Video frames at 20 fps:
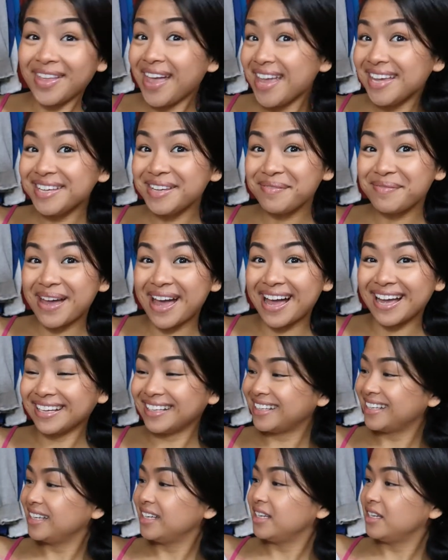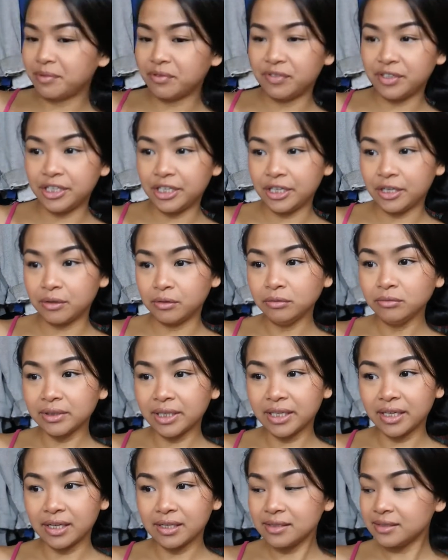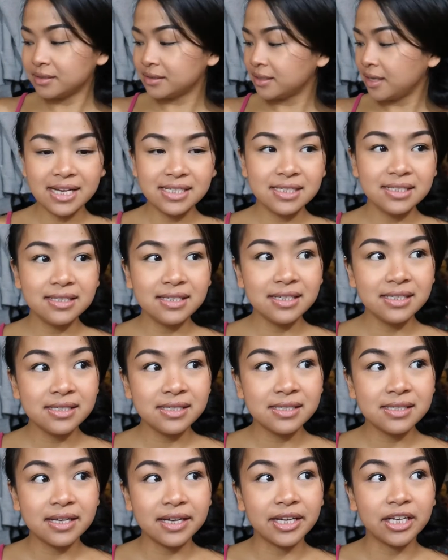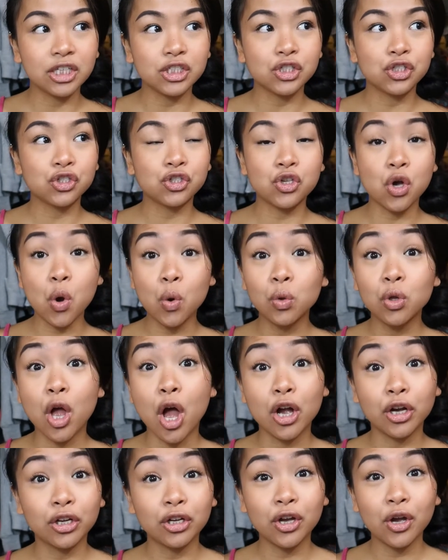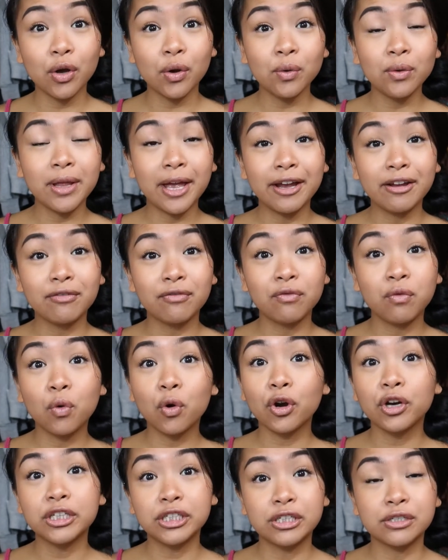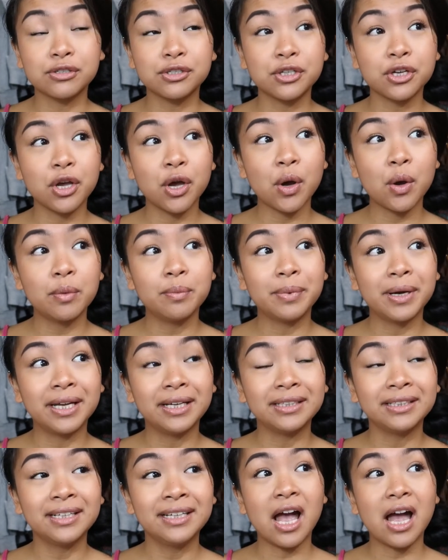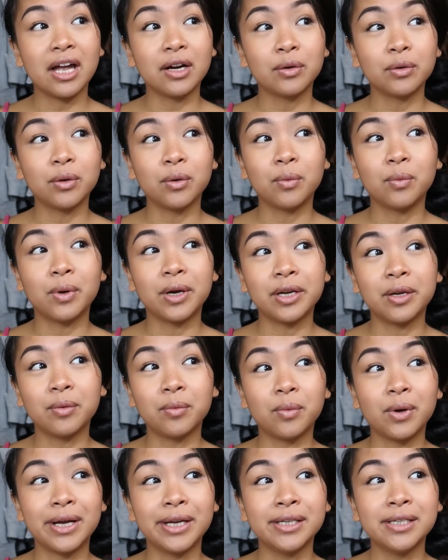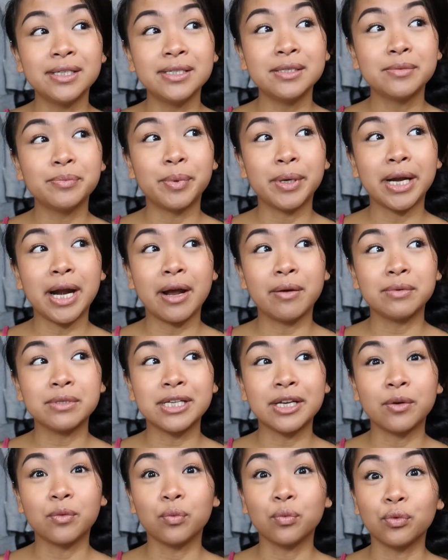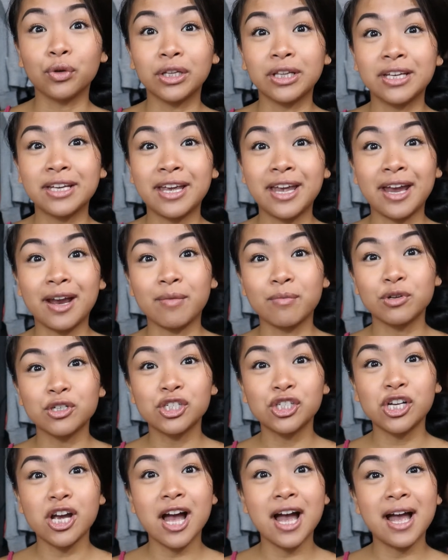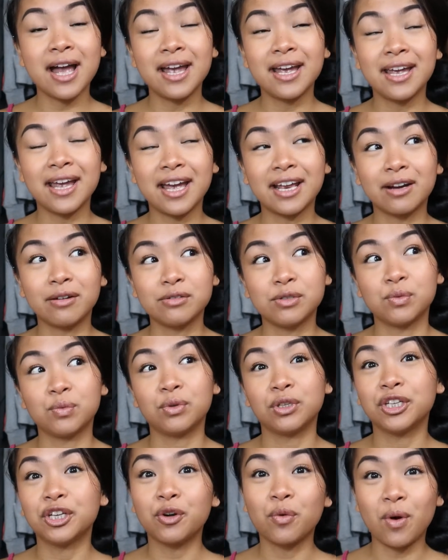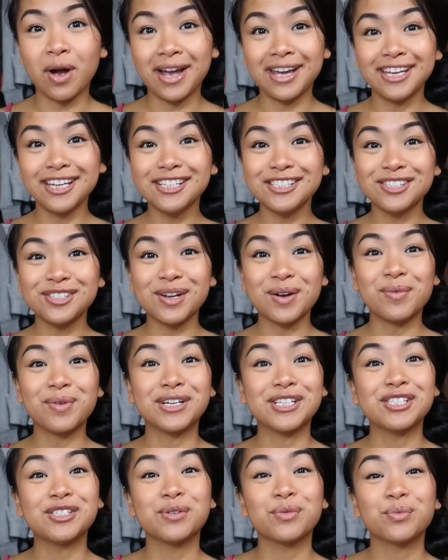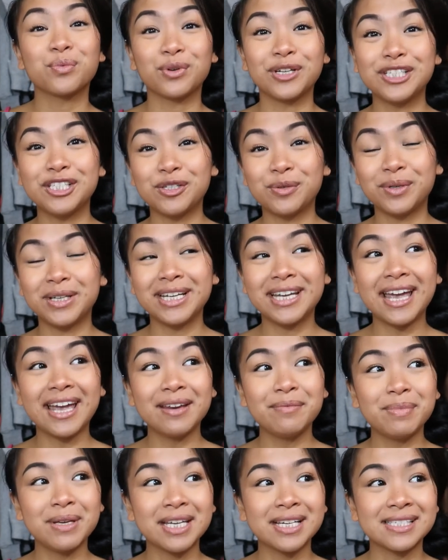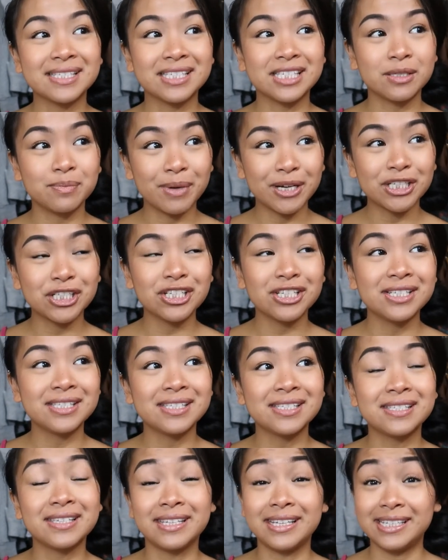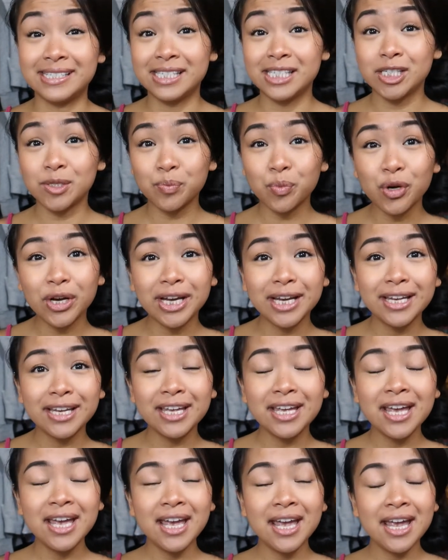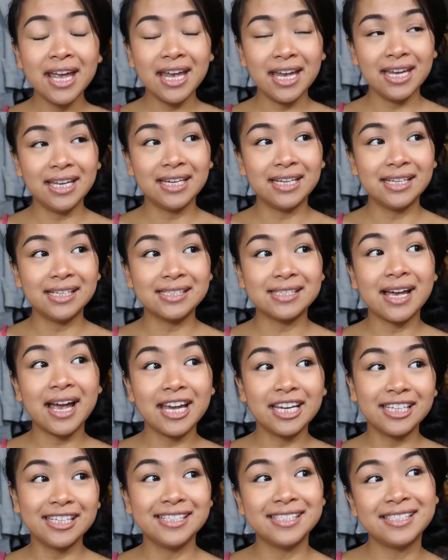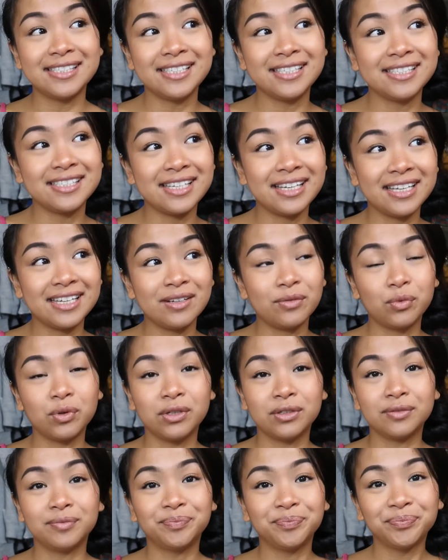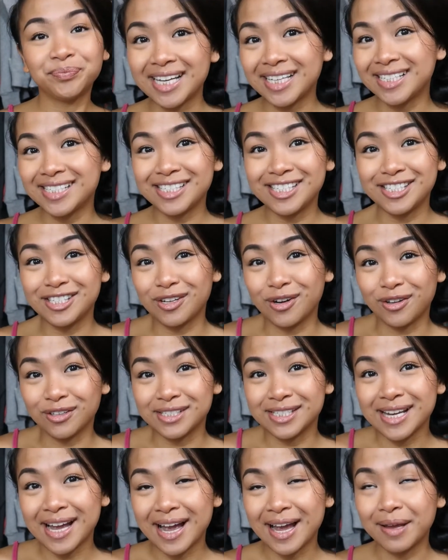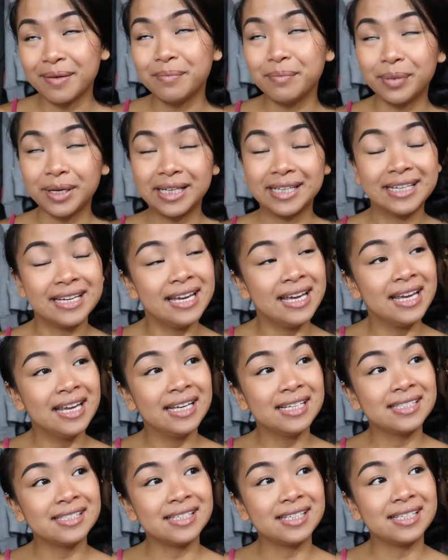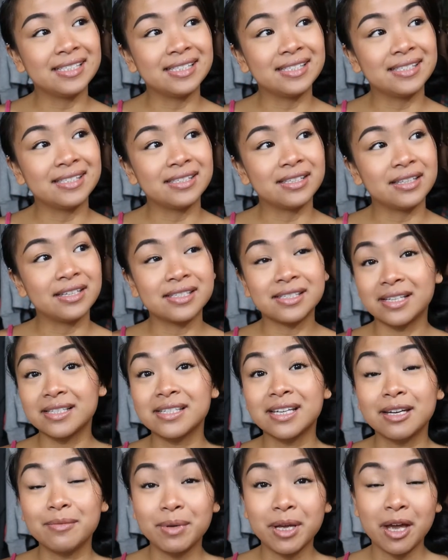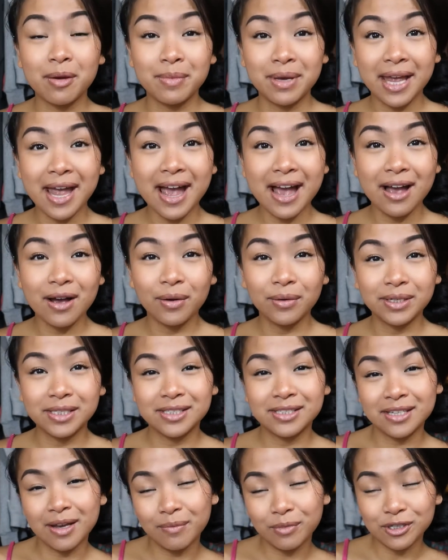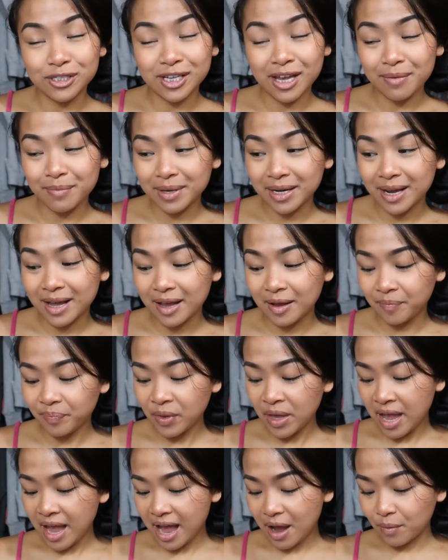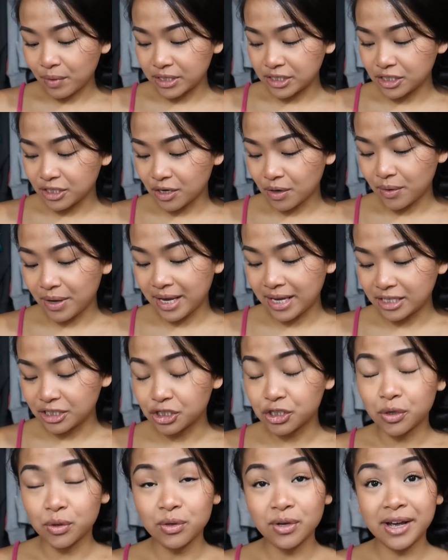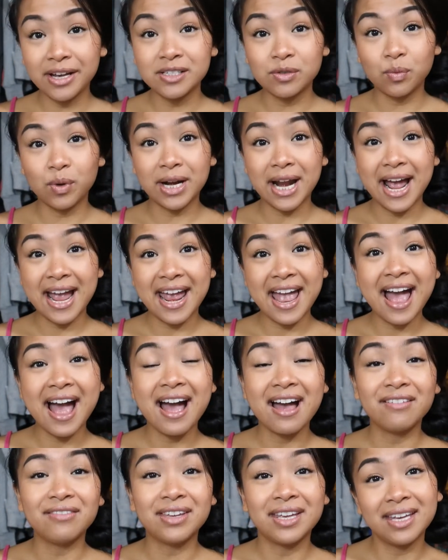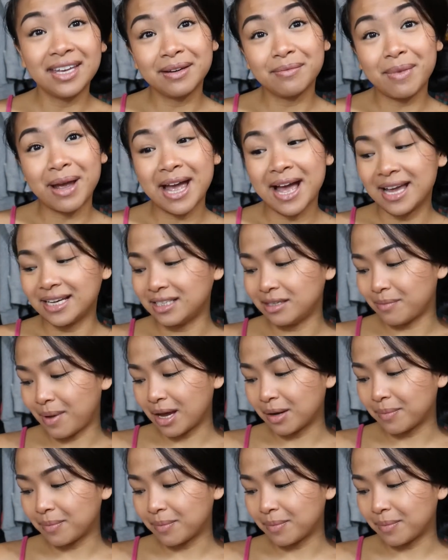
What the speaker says: hiking bag type of video, I guess. I did this like so long ago, like 4 years ago, but I don't know what it was, but I was like really camera shy and I was really quiet, so I wanted to redo it again because especially since it is spring, it is hiking season, well, hiking season all the time, but since the sun's gonna be coming out and summer's coming up, I wanted to go ahead and show you guys what I have in my hiking